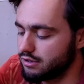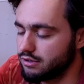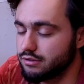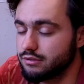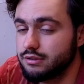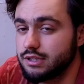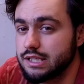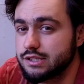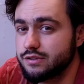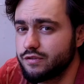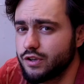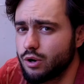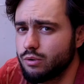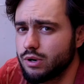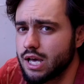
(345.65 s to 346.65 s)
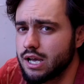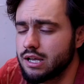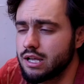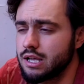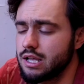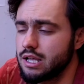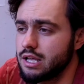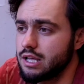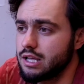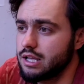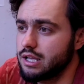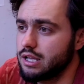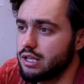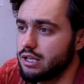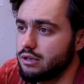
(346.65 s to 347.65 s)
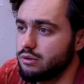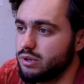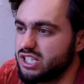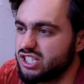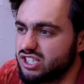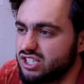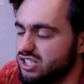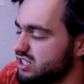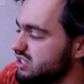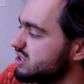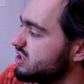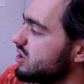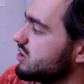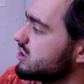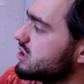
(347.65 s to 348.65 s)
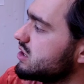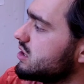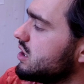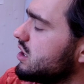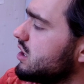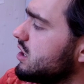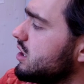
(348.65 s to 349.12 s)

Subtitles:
on this viola, which does not